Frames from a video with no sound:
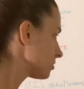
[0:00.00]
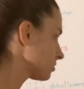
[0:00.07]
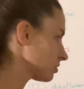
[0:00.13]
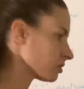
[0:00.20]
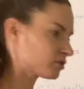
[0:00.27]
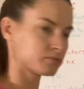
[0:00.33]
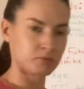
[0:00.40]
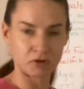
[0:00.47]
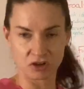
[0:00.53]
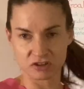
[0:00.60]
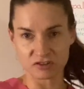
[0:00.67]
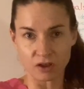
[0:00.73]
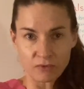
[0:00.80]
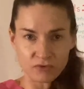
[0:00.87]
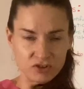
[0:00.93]
that's pretty
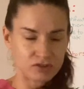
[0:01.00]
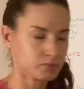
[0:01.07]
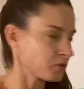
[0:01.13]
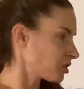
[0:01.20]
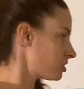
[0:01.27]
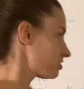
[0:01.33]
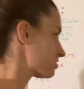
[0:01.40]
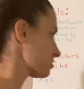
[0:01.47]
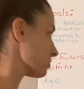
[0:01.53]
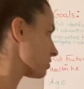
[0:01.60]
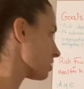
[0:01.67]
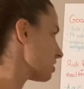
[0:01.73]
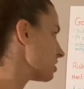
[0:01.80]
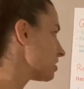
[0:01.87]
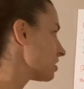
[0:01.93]

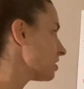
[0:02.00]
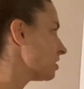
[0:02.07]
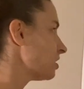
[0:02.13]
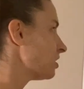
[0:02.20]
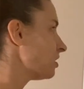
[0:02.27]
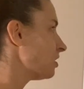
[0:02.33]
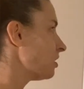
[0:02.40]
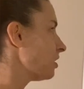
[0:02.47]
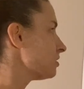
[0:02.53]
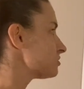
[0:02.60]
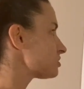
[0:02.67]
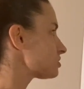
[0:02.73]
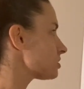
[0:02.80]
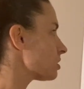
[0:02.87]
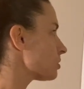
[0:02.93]
self-explanatory.
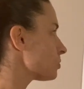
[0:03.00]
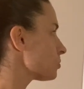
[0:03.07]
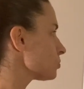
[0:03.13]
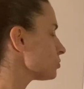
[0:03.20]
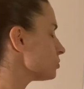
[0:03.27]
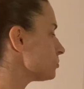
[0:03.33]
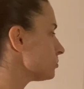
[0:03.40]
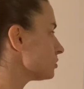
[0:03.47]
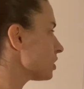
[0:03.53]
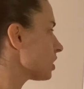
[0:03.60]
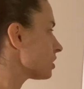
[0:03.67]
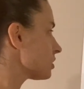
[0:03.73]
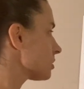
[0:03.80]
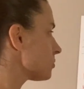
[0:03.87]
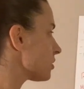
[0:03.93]
So you will
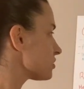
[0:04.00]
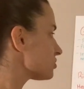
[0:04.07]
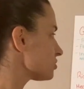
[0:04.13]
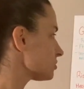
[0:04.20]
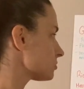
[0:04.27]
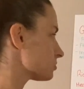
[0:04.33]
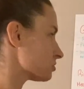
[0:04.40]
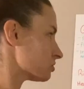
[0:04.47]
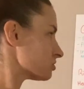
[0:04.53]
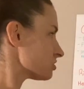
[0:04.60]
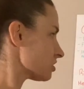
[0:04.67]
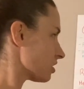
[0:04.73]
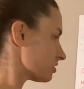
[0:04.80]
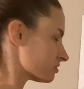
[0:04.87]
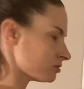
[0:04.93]
get a question on your
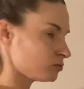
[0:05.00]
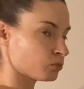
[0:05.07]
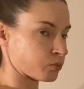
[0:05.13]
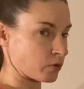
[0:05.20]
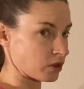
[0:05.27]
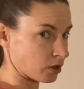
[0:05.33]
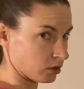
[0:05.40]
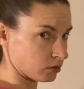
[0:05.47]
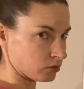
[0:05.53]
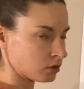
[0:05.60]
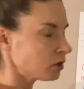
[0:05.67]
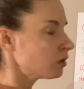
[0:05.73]
test. You will.